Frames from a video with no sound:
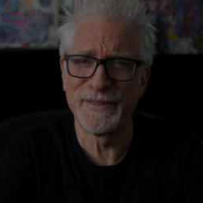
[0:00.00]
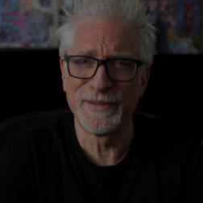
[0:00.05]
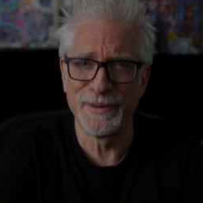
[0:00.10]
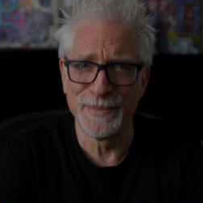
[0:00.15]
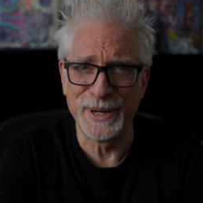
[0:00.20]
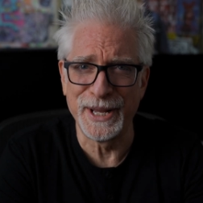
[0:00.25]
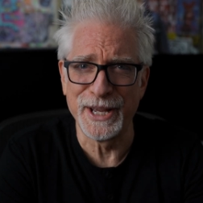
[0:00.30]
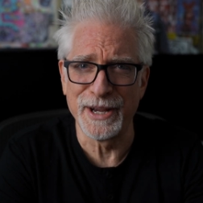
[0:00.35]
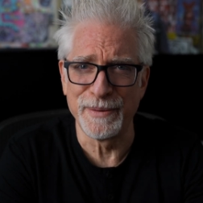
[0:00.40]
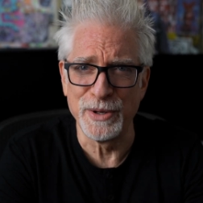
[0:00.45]

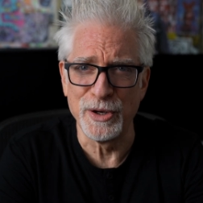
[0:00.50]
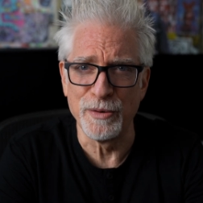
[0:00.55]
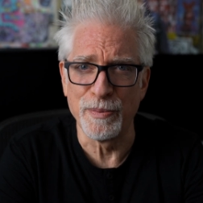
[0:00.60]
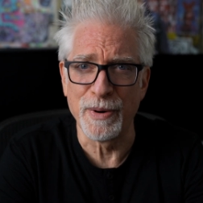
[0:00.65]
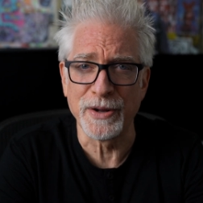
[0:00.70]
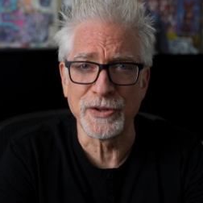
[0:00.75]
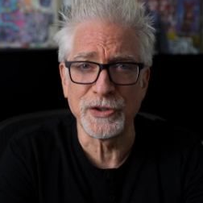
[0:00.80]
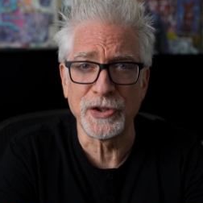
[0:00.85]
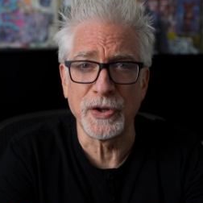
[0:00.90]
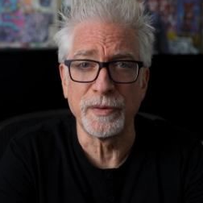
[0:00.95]
everybody, I'm Hugh
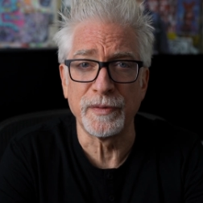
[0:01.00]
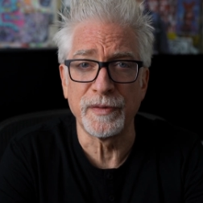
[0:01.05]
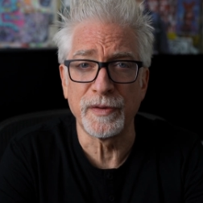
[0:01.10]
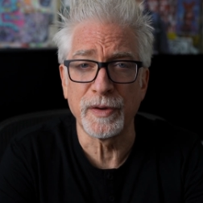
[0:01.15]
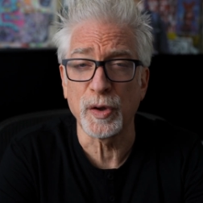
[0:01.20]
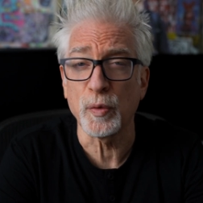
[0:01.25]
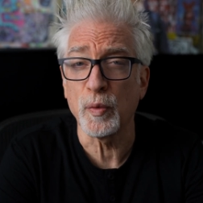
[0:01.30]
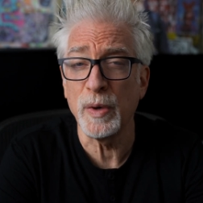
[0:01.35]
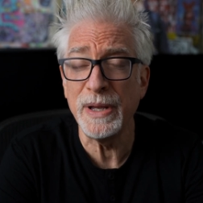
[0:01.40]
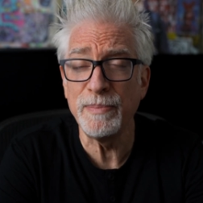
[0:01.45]
Brownstone for
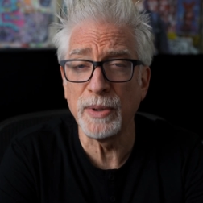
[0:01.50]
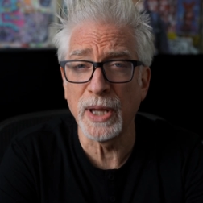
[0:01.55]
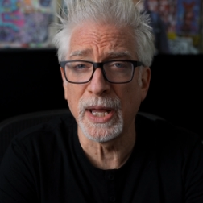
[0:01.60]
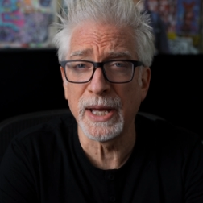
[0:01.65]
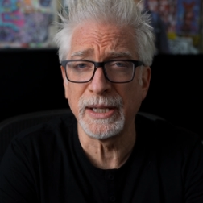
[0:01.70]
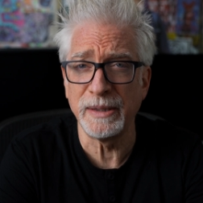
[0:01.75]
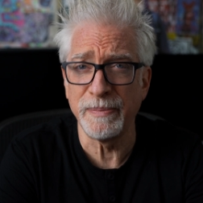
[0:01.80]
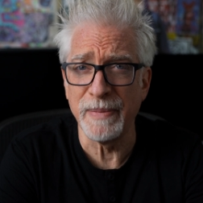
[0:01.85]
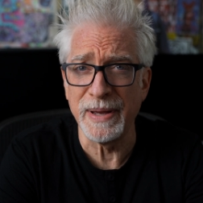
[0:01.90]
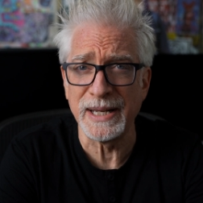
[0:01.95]
Three
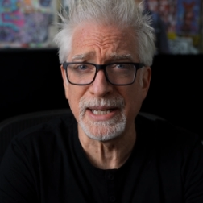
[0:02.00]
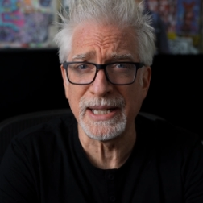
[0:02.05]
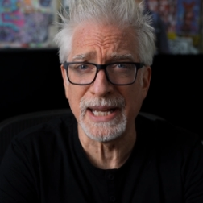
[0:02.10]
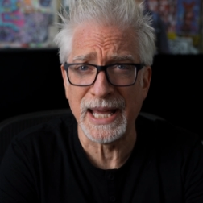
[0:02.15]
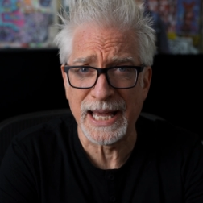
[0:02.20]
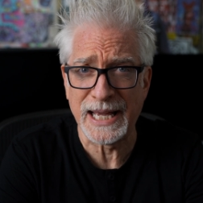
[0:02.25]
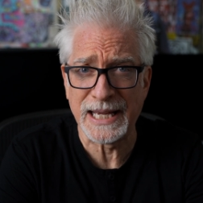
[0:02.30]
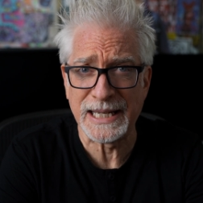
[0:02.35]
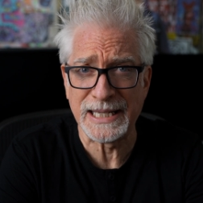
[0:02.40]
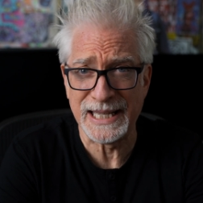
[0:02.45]
Blind Men
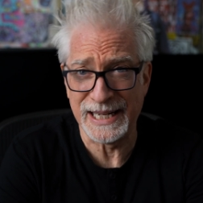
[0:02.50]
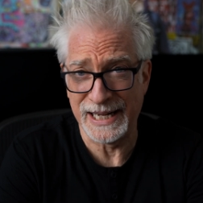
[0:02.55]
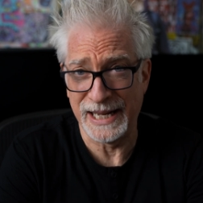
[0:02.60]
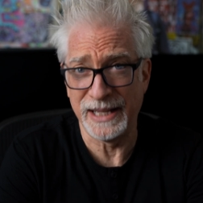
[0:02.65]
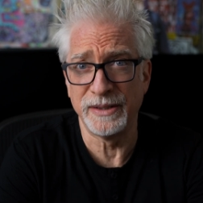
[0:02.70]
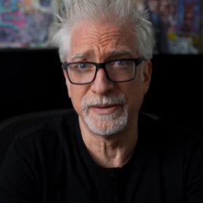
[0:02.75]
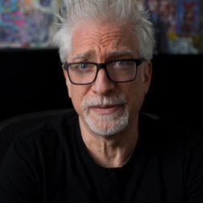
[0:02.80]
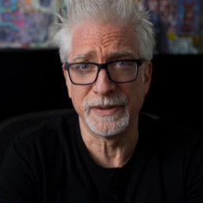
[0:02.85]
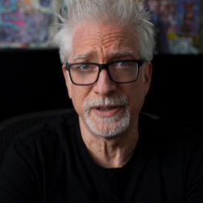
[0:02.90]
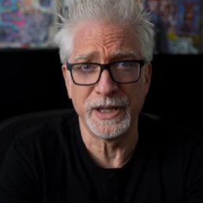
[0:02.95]
and an
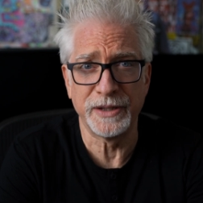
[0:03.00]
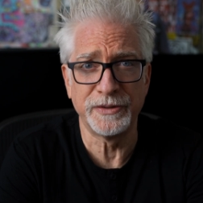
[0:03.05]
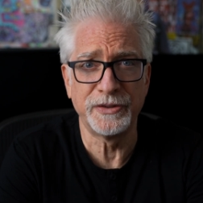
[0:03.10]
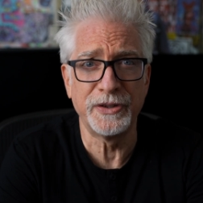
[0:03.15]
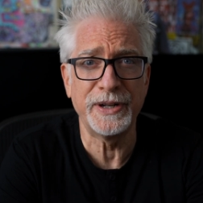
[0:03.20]
Elephant.